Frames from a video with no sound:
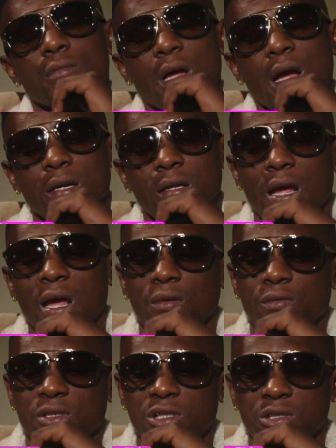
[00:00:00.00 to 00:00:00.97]
I didn't
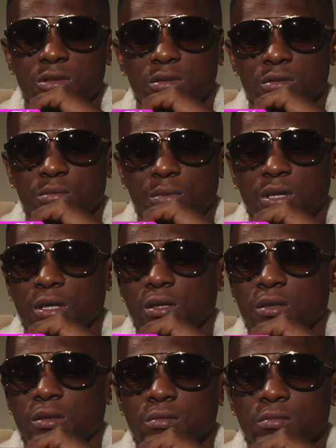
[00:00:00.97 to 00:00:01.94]
have insurance, man,
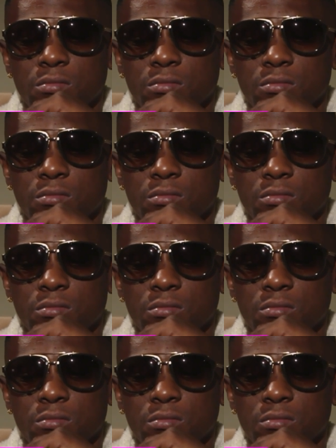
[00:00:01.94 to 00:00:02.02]
and